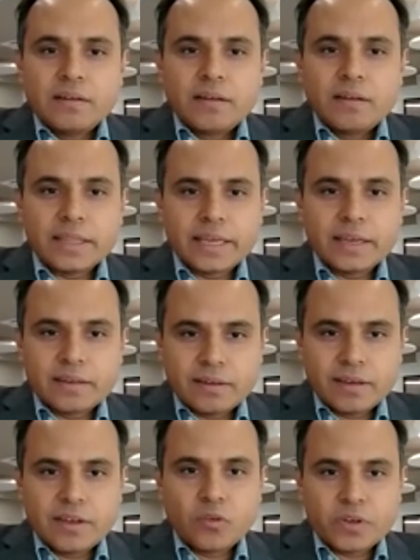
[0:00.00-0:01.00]
I think
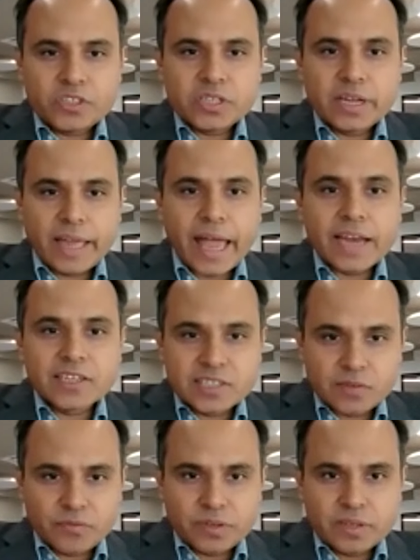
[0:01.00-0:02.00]
innovation can
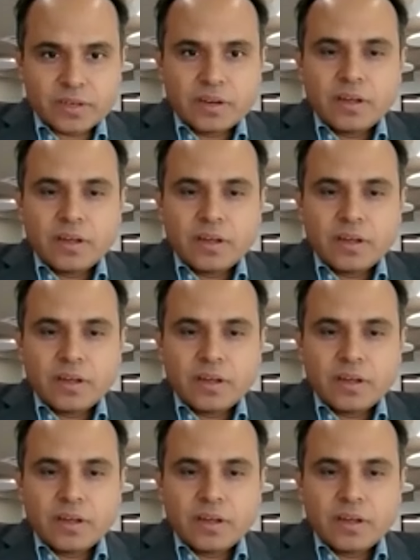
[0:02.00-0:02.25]
suffer.